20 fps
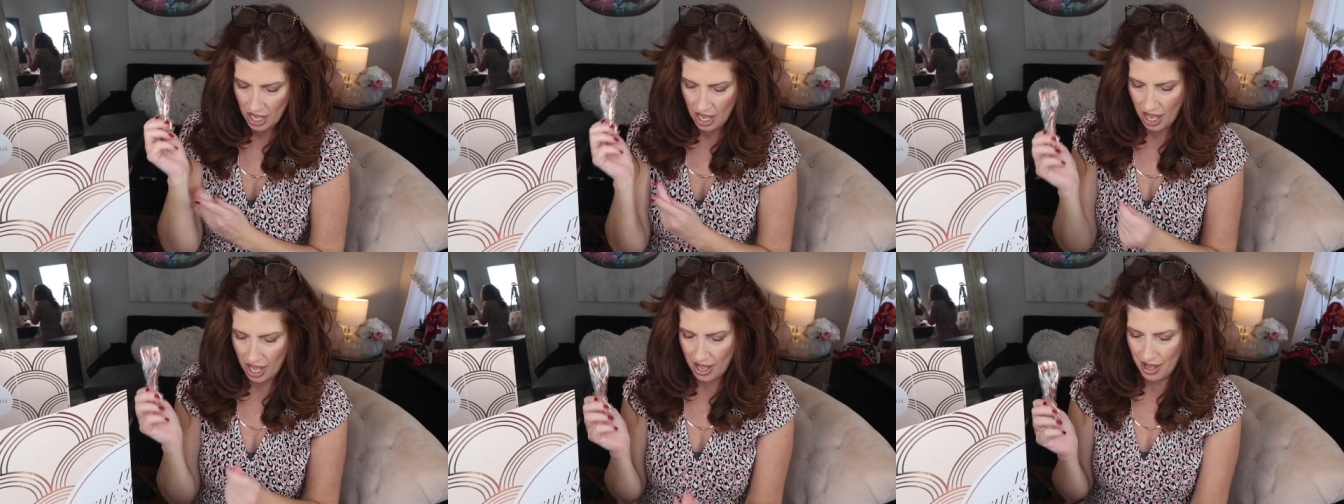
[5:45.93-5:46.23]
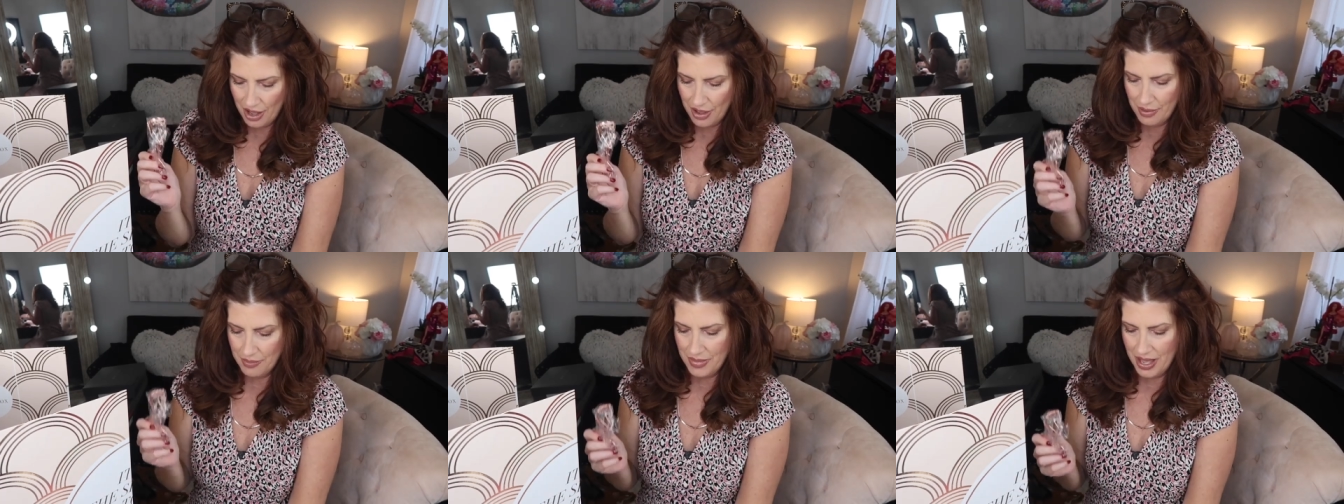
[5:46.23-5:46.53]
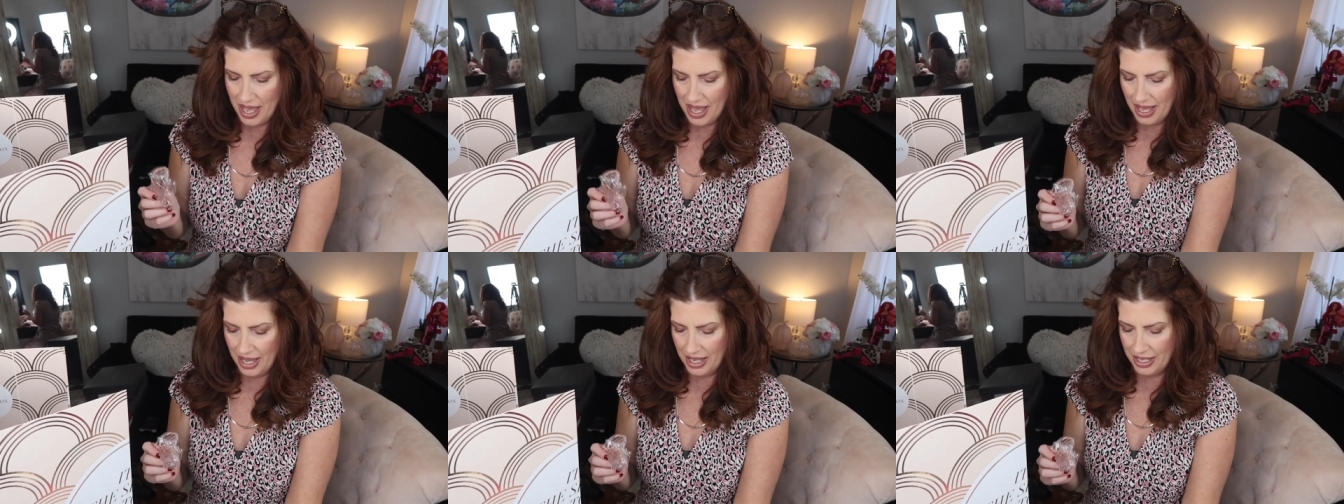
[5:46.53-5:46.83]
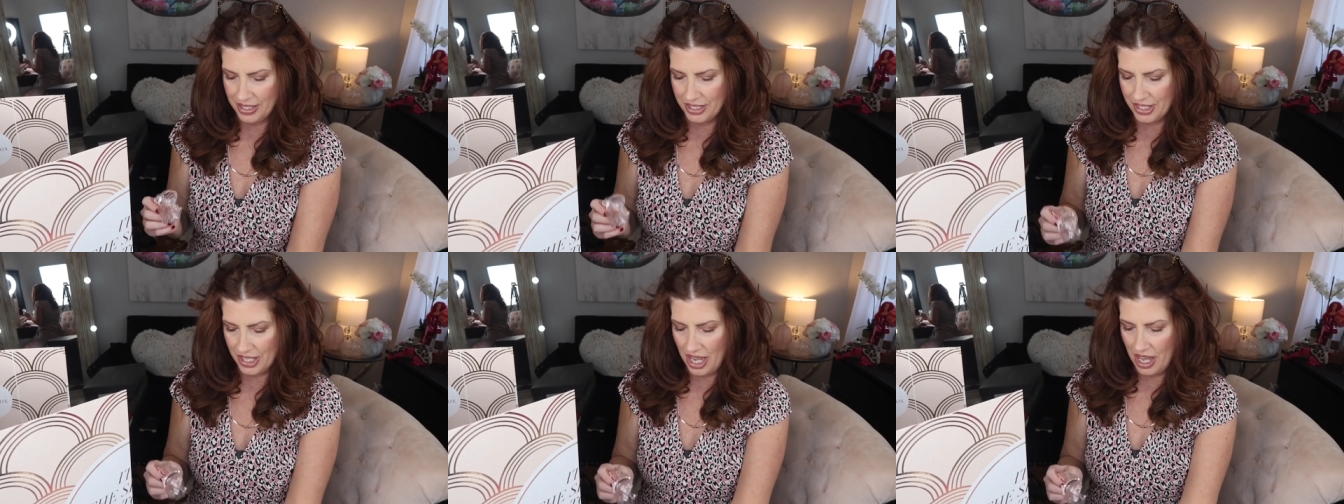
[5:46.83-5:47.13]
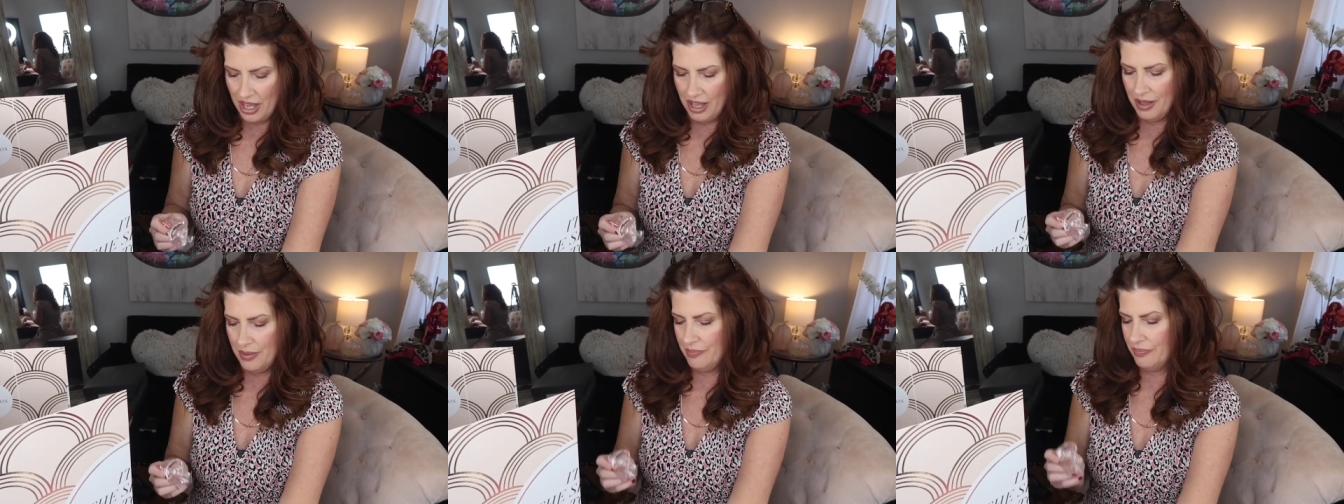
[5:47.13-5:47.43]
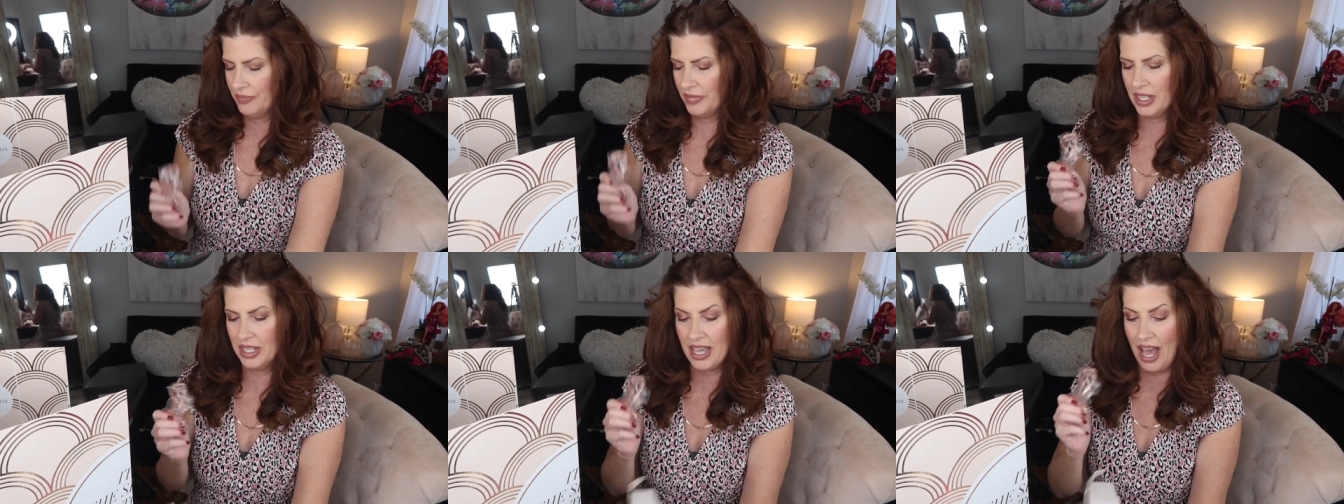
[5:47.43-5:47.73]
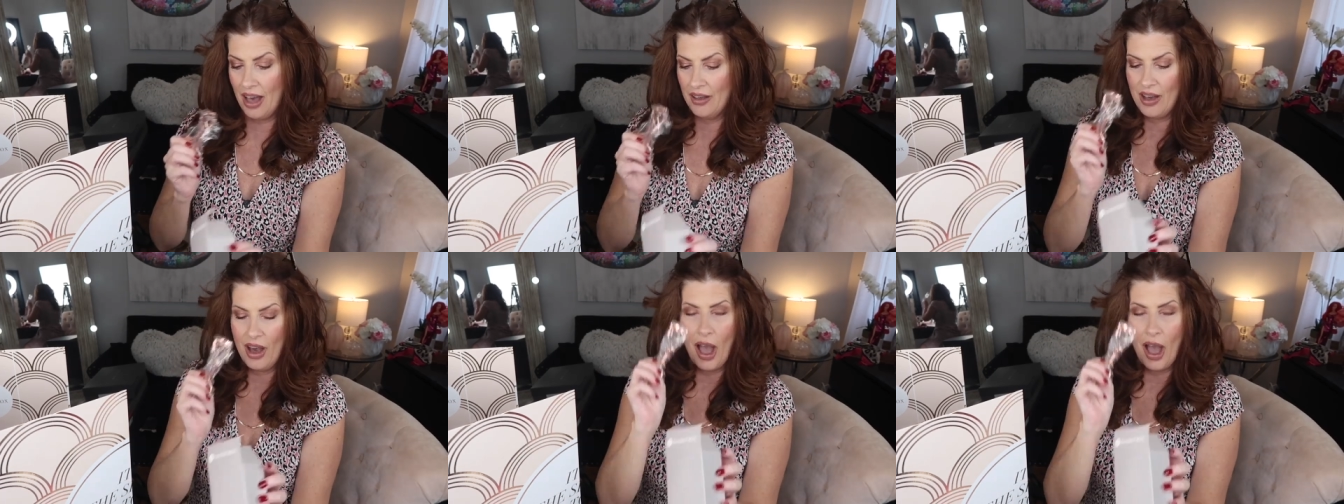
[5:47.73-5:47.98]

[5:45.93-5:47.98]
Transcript: Yeah,